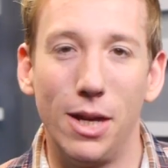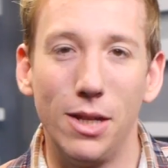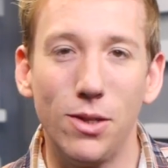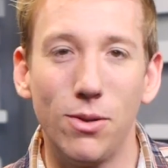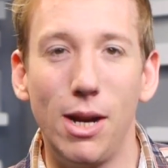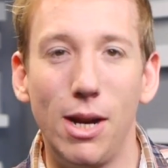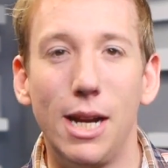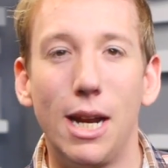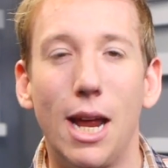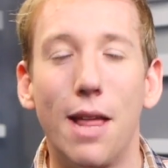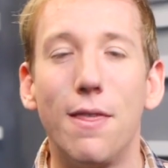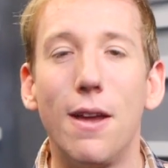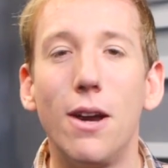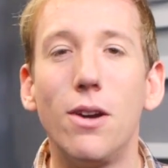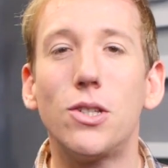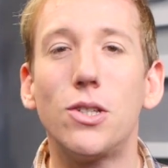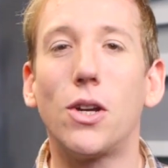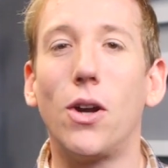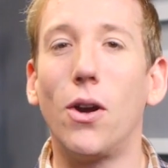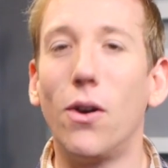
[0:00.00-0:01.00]
That's right,
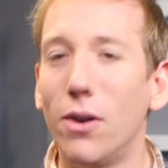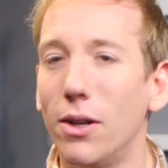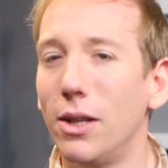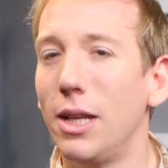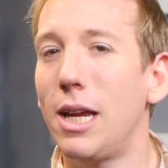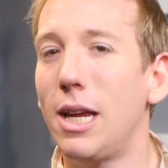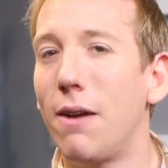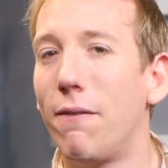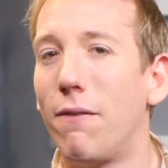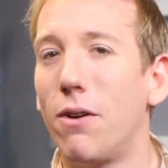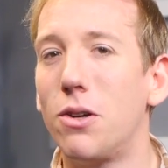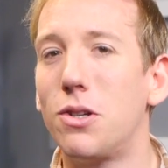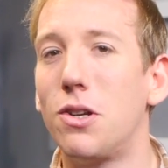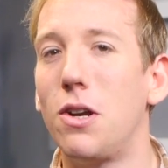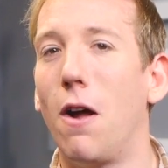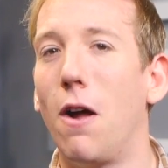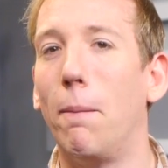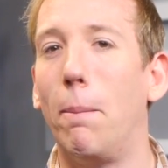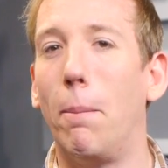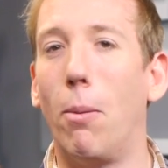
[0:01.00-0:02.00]
there's currently a
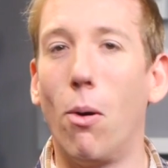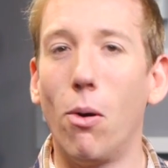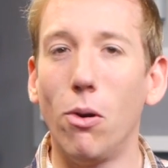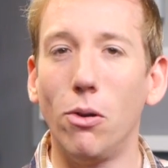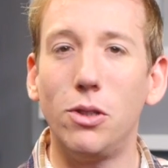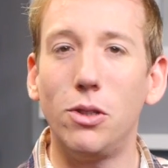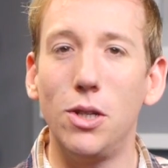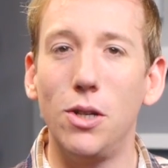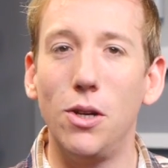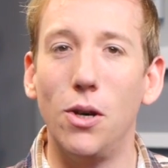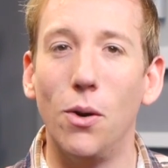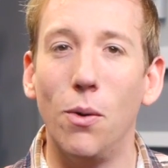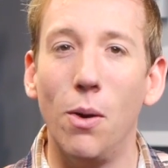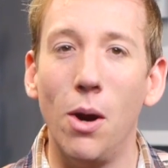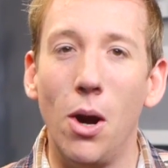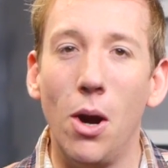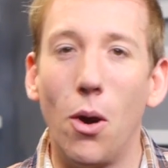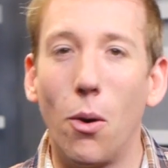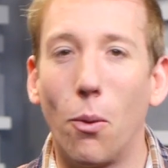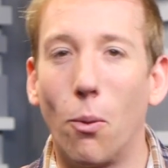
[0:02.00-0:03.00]
version of Portal 2
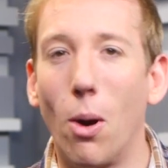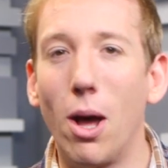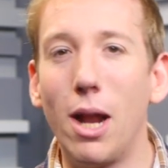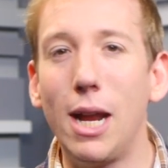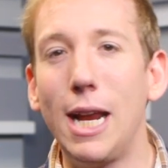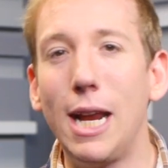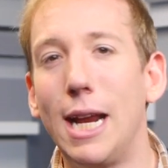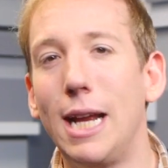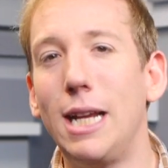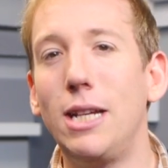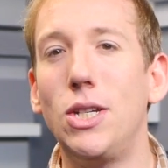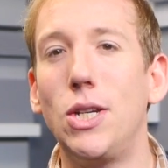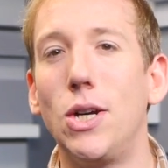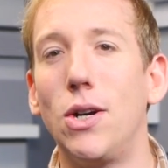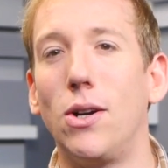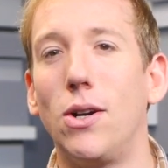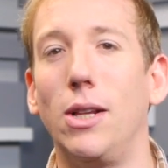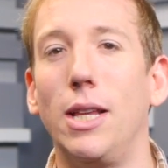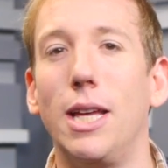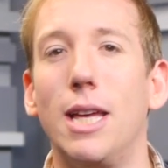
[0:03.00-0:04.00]
running
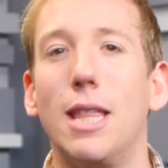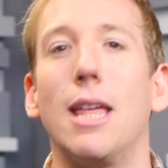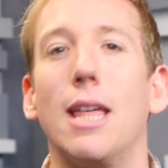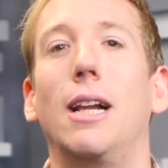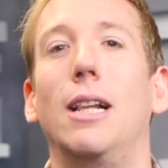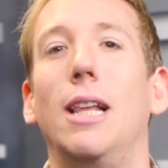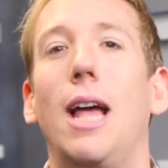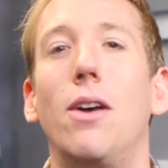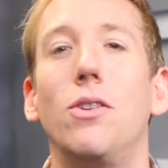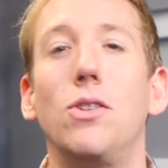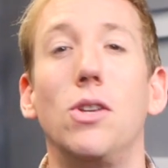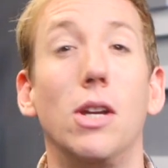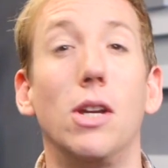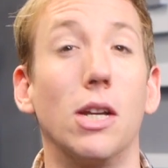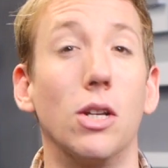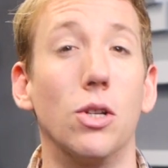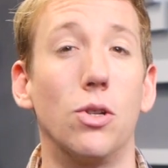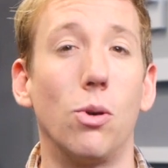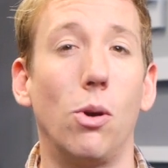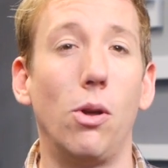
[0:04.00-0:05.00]
internally that allows you to
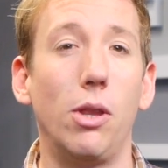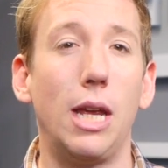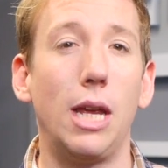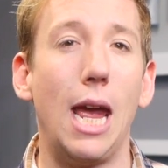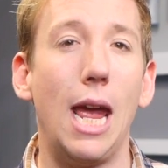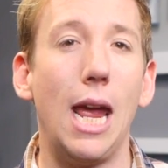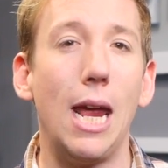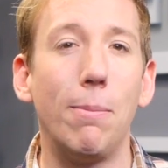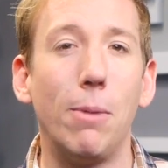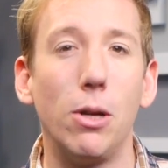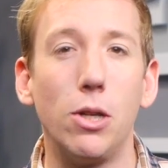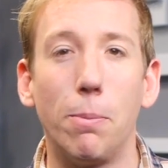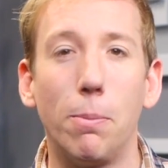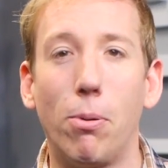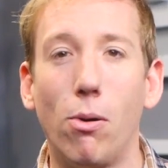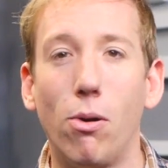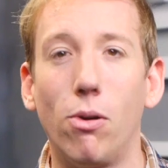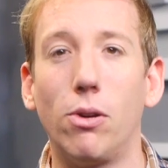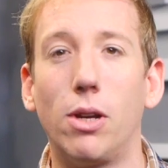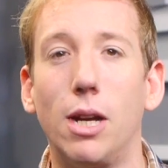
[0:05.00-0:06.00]
control the aim on your
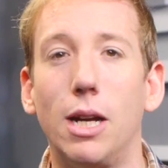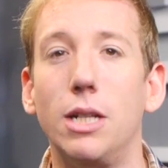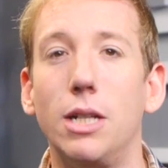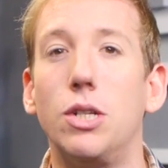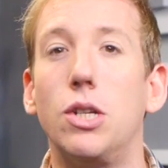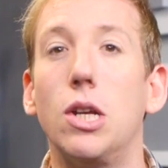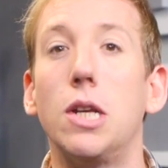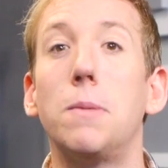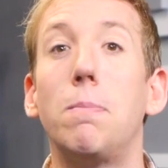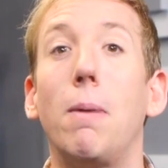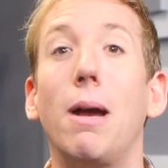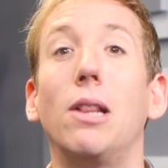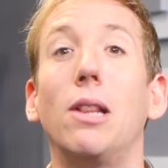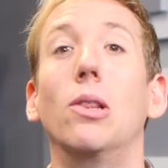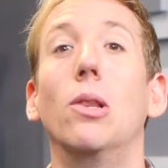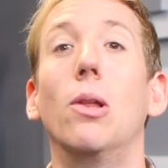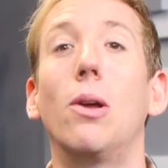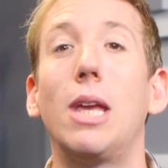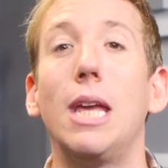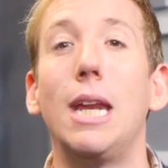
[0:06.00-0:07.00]
portal gun just by
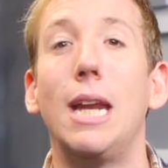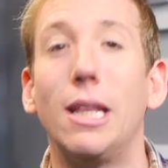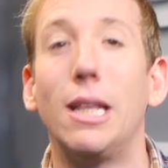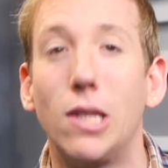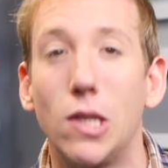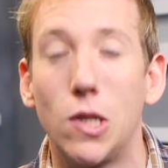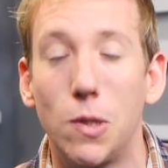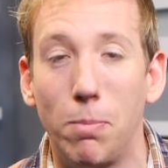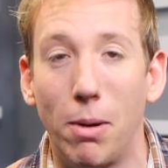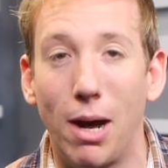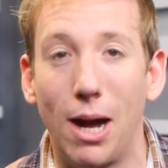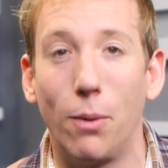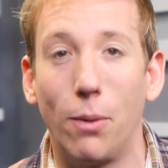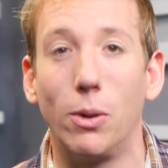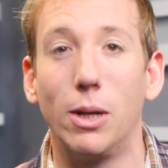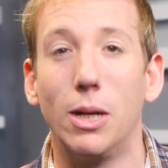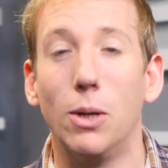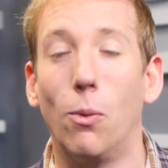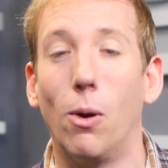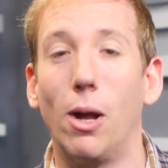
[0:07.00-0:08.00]
looking at the spot
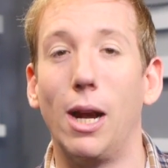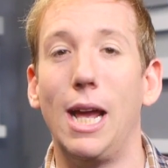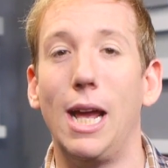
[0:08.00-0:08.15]
where you want to